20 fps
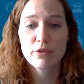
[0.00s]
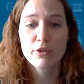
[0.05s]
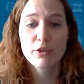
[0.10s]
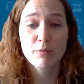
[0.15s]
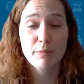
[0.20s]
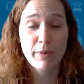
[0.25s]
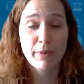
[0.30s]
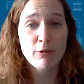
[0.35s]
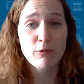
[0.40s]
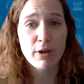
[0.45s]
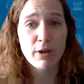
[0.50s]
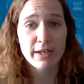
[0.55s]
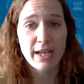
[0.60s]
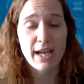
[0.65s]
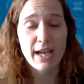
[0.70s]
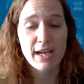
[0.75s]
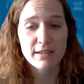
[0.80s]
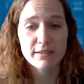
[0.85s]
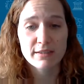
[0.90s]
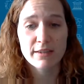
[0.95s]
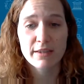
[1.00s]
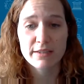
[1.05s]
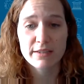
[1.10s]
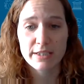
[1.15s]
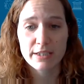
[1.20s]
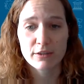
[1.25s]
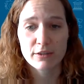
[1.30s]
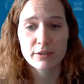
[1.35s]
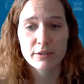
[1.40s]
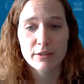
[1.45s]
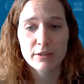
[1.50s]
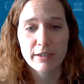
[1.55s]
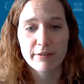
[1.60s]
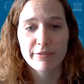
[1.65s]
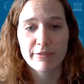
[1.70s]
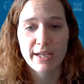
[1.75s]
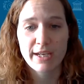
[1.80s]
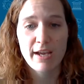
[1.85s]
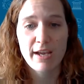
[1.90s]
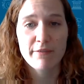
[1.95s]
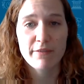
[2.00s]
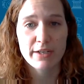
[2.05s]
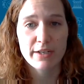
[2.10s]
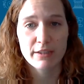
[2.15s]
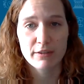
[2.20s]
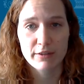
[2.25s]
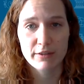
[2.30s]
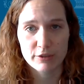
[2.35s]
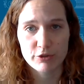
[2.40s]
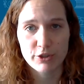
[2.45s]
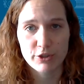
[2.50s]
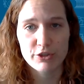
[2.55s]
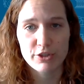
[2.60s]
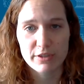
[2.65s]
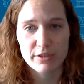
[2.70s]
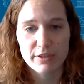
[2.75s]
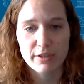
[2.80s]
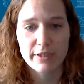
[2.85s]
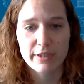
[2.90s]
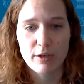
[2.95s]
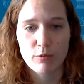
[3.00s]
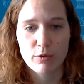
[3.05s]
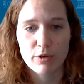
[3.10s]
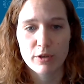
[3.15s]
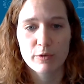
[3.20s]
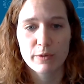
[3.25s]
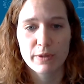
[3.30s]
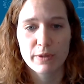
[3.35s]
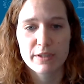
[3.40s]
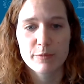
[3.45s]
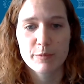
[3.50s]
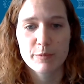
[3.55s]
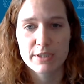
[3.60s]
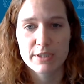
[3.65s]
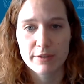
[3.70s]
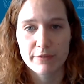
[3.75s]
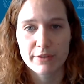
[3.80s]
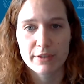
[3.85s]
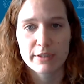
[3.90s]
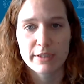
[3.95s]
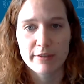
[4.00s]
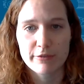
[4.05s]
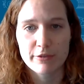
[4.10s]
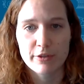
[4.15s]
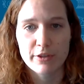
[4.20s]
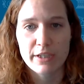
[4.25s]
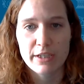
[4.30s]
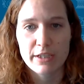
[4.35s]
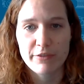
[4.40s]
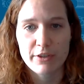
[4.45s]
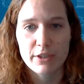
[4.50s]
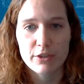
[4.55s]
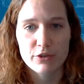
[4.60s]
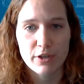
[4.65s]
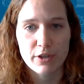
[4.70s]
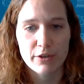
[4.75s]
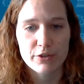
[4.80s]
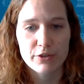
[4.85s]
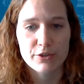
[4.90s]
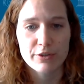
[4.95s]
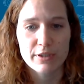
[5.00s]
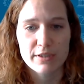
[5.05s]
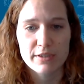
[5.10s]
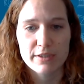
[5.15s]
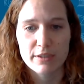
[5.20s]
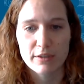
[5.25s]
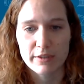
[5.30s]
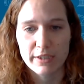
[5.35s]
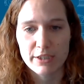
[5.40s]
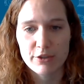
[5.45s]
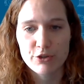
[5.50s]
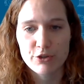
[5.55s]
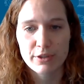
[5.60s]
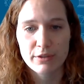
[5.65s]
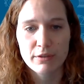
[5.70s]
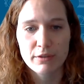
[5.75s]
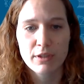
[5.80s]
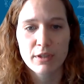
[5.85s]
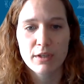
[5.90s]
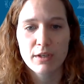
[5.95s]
you might want to ask the dealer if they have any electricians that they work with specifically for EV charger installation.